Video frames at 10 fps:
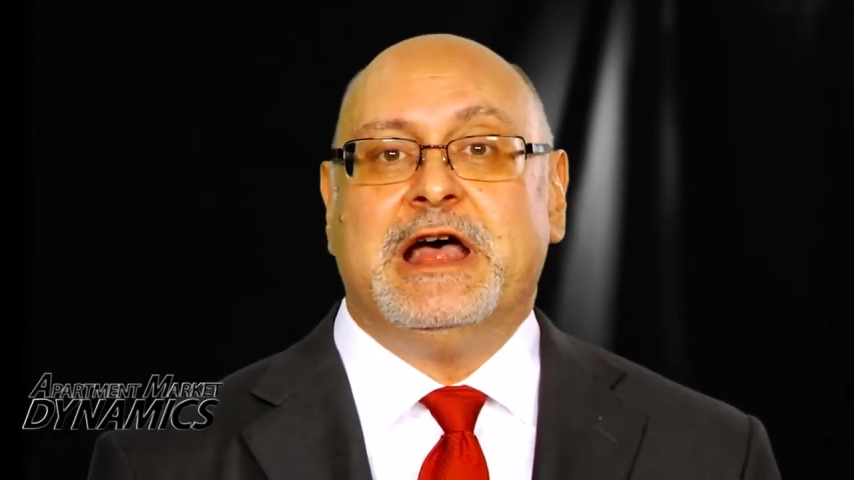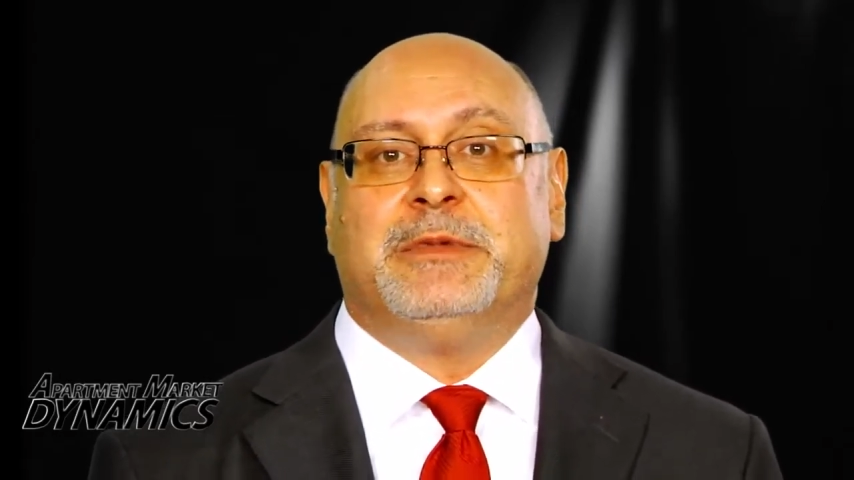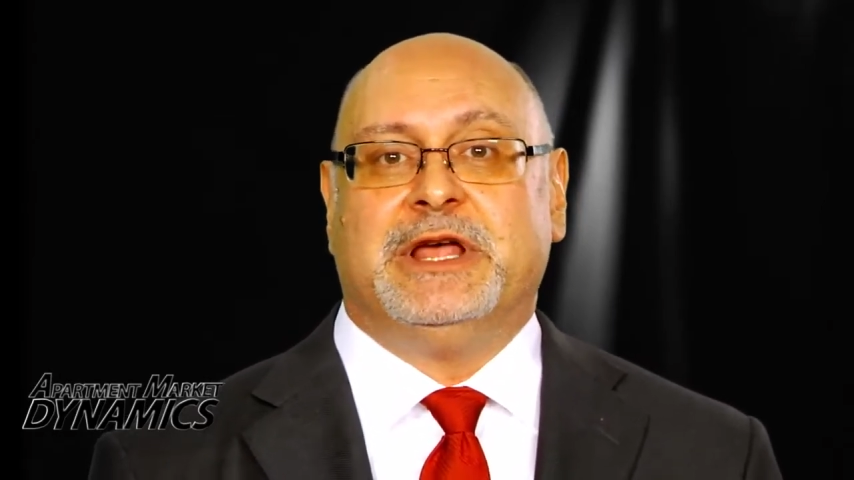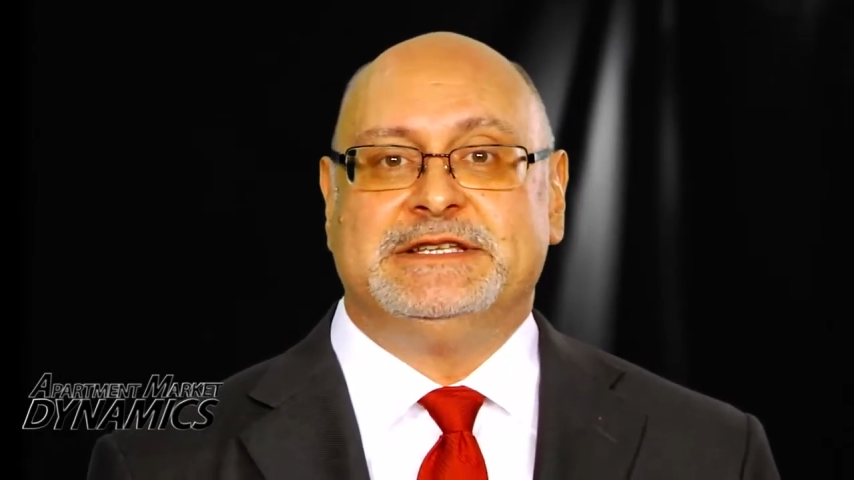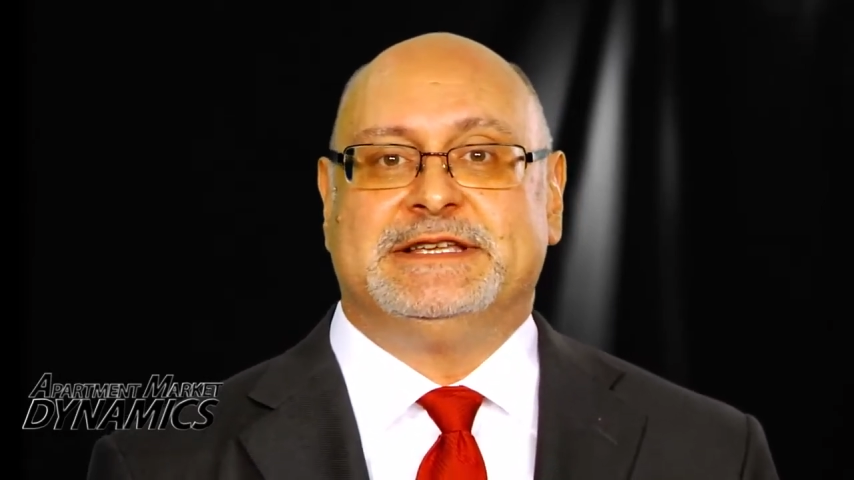
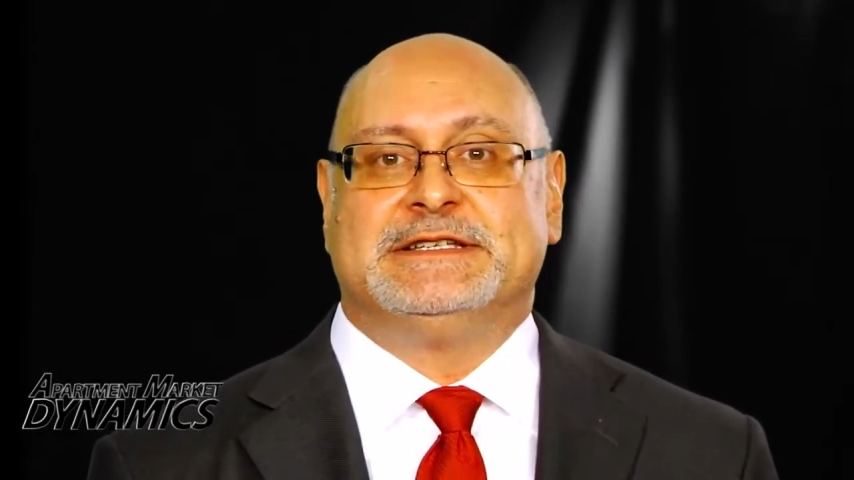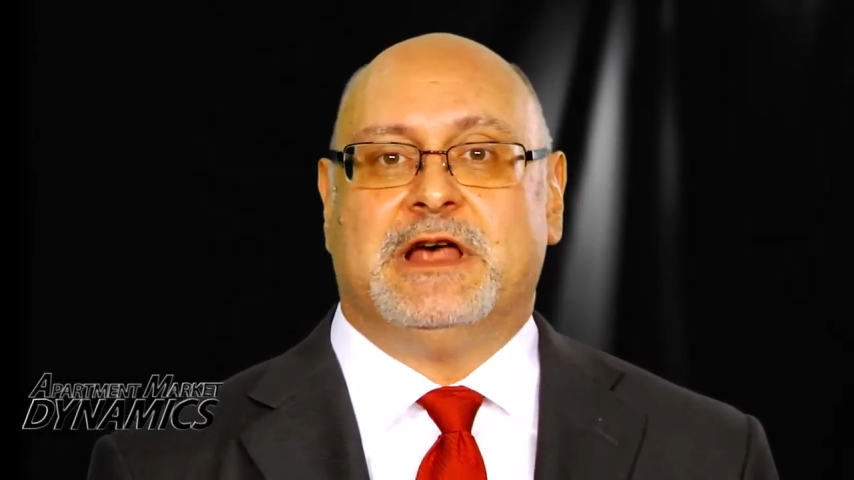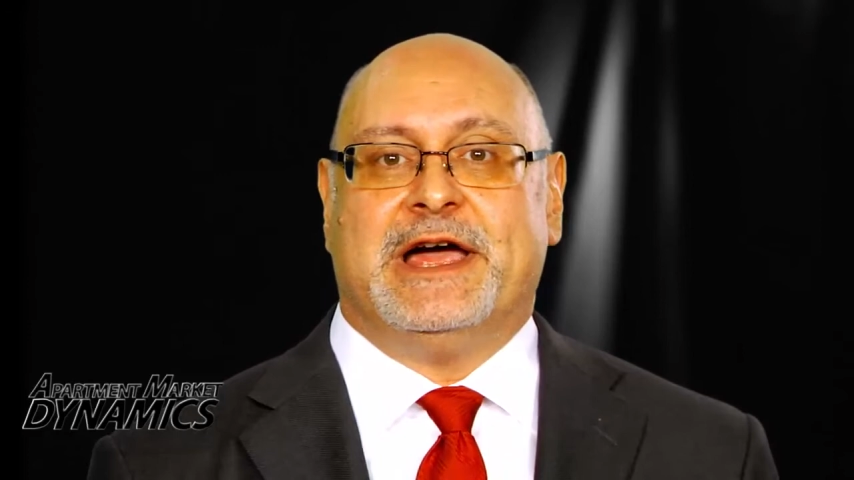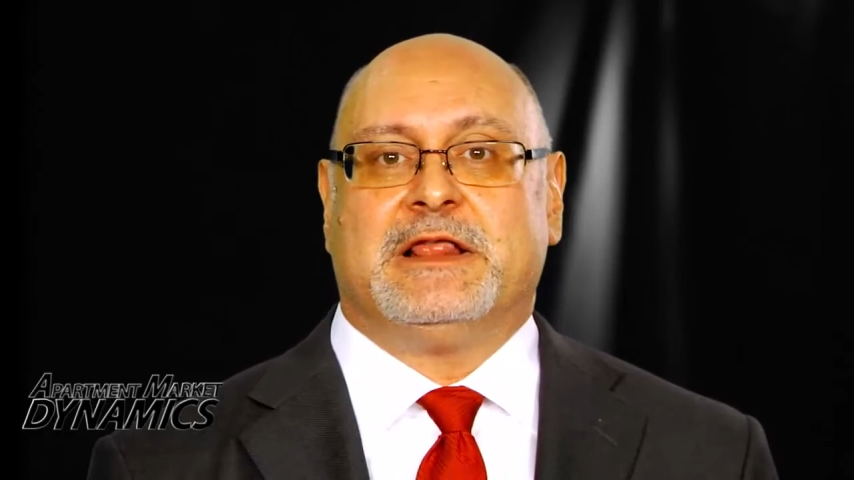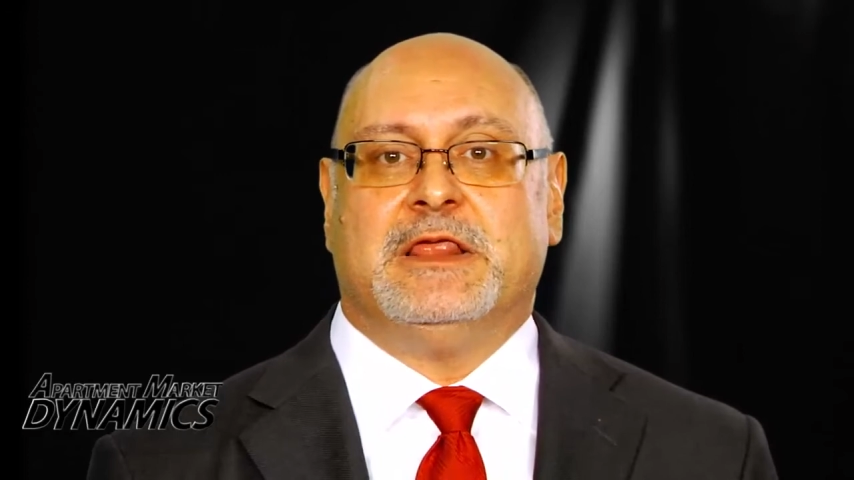Places
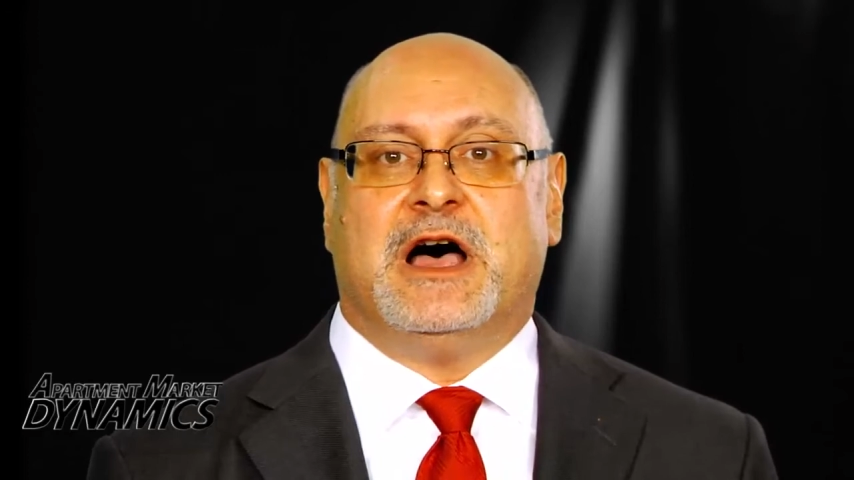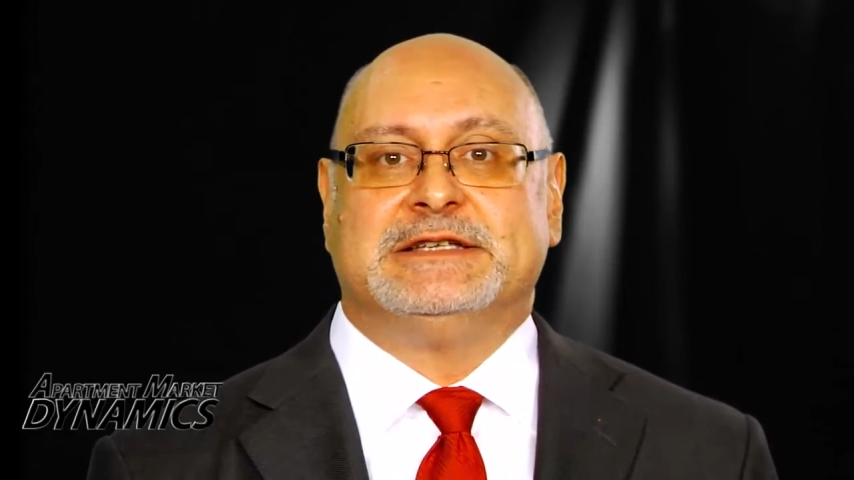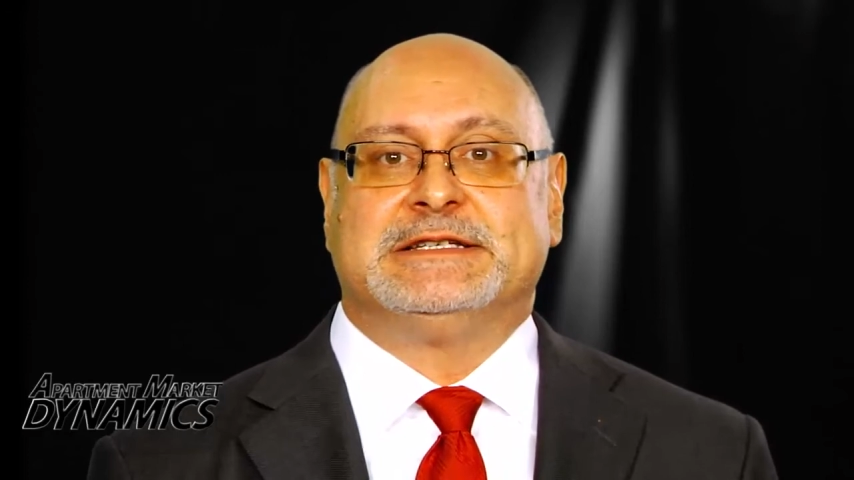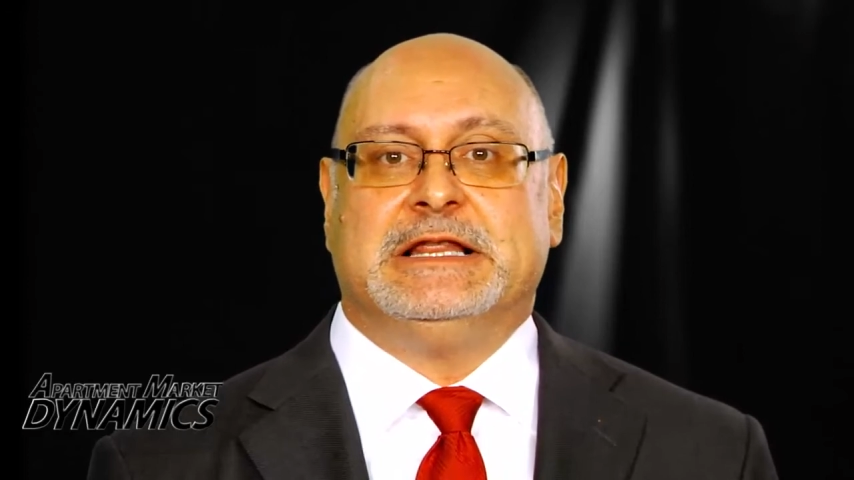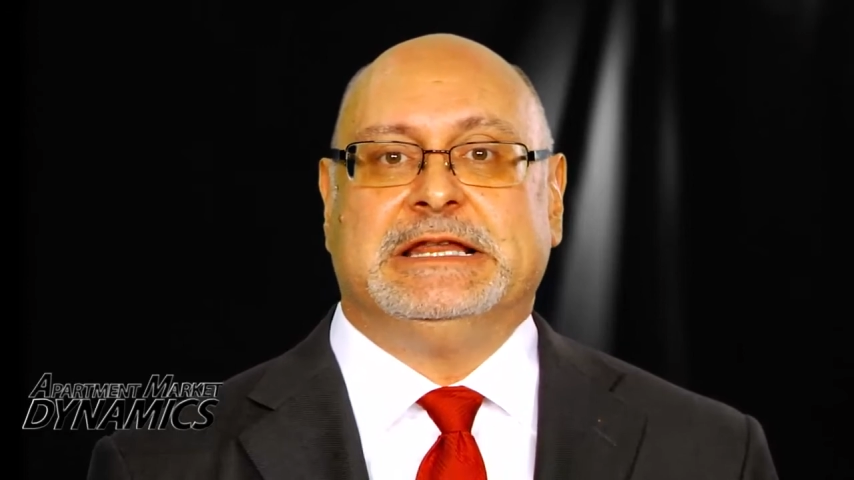like
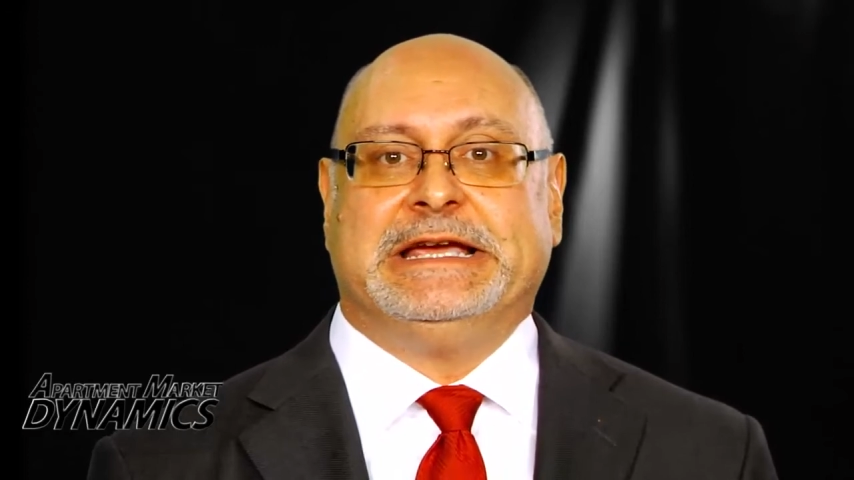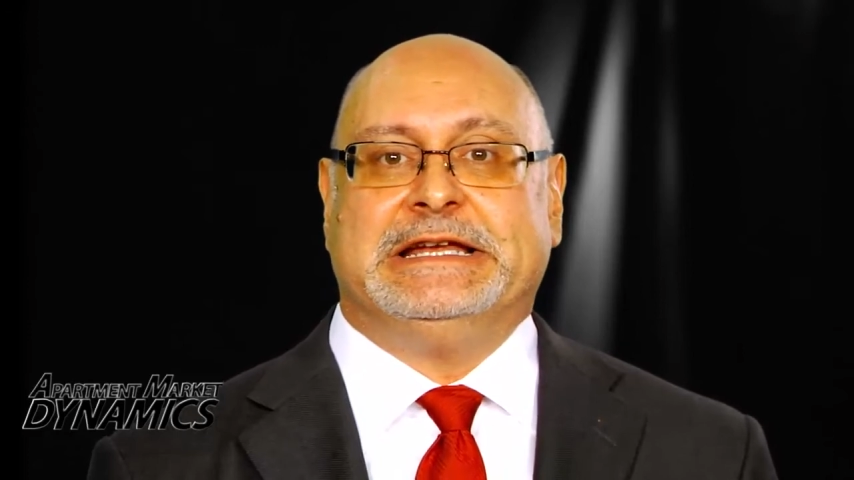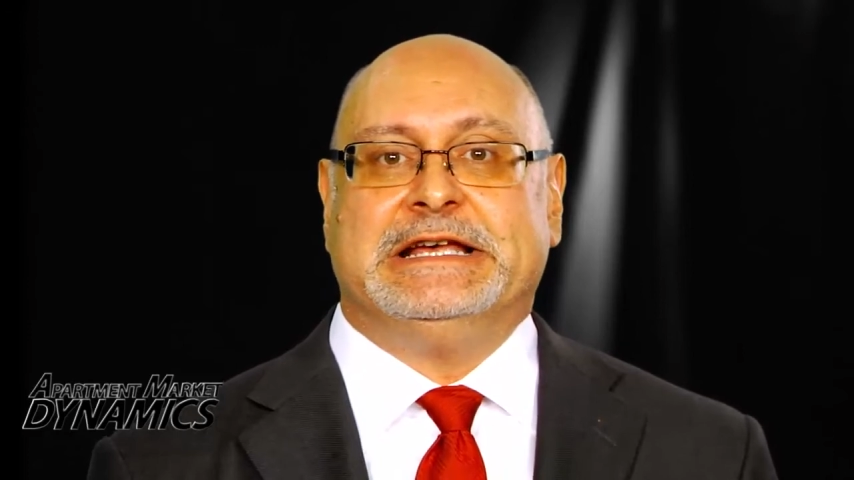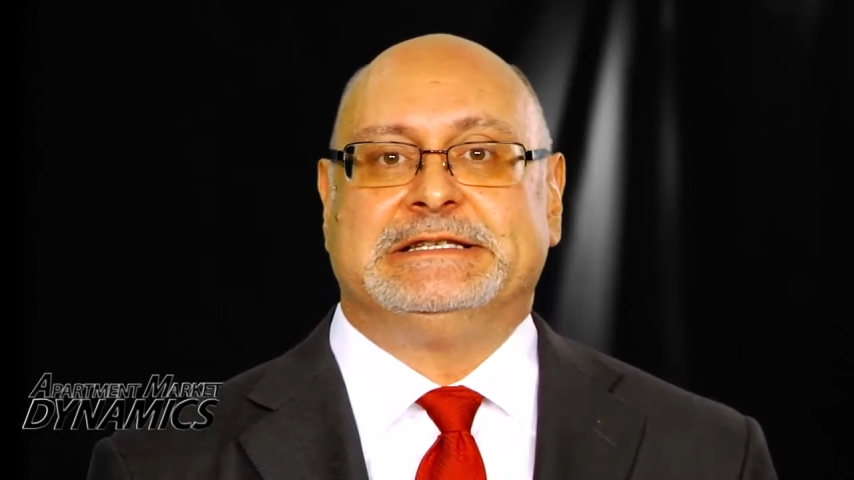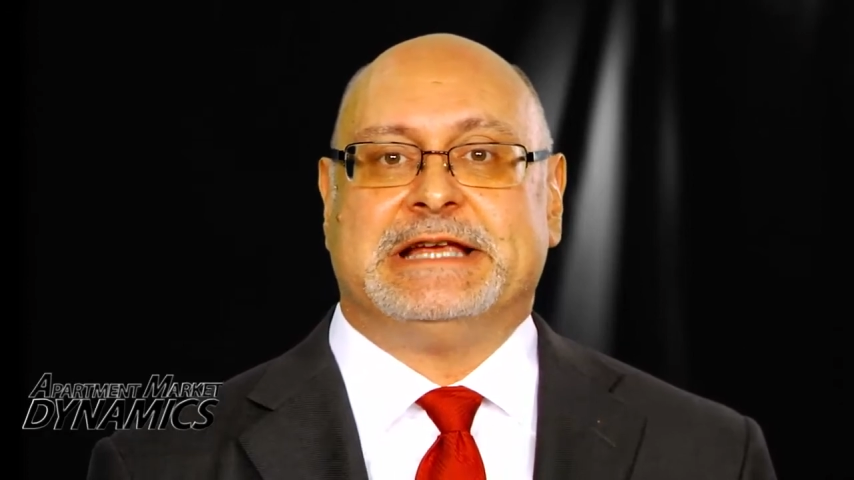Las
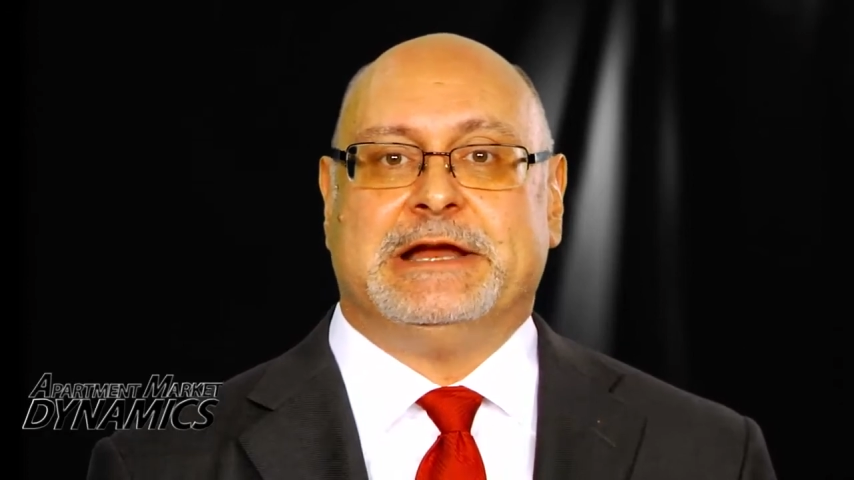Colinas